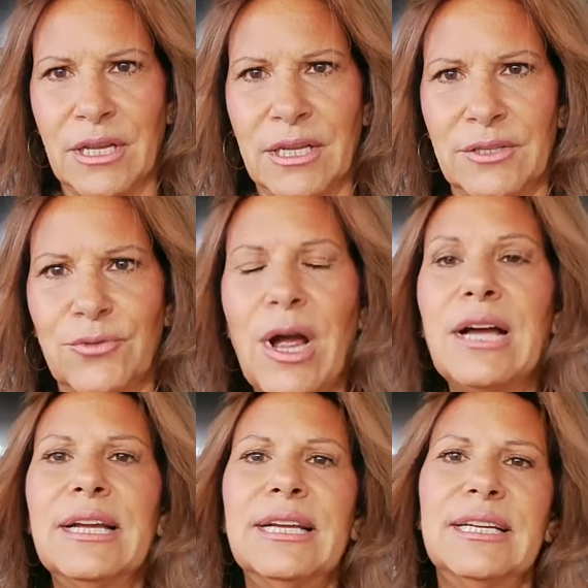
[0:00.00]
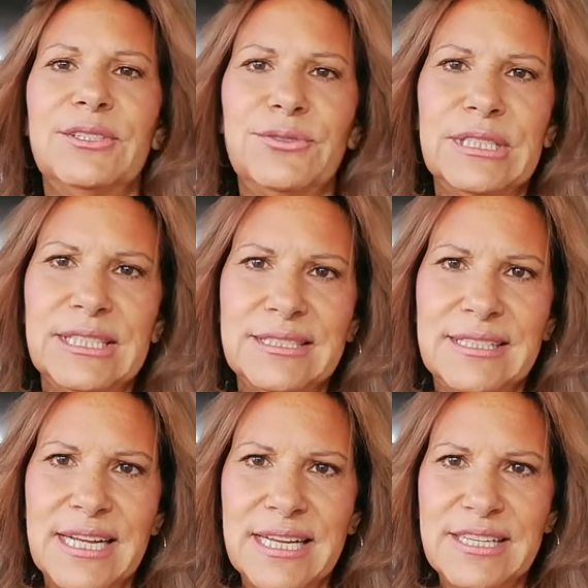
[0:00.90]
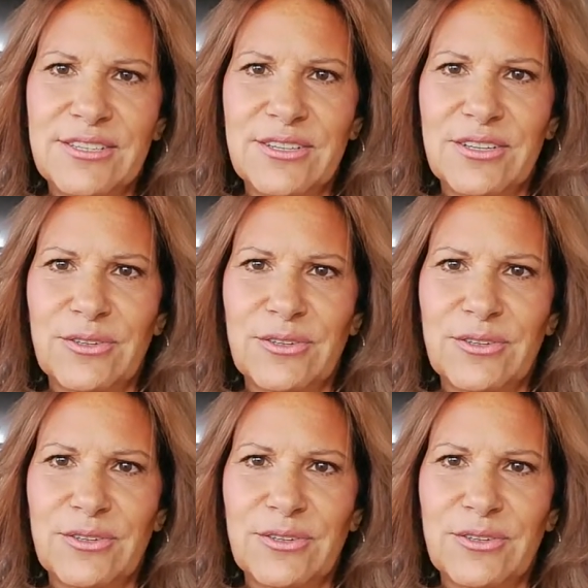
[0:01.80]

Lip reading: Try during these days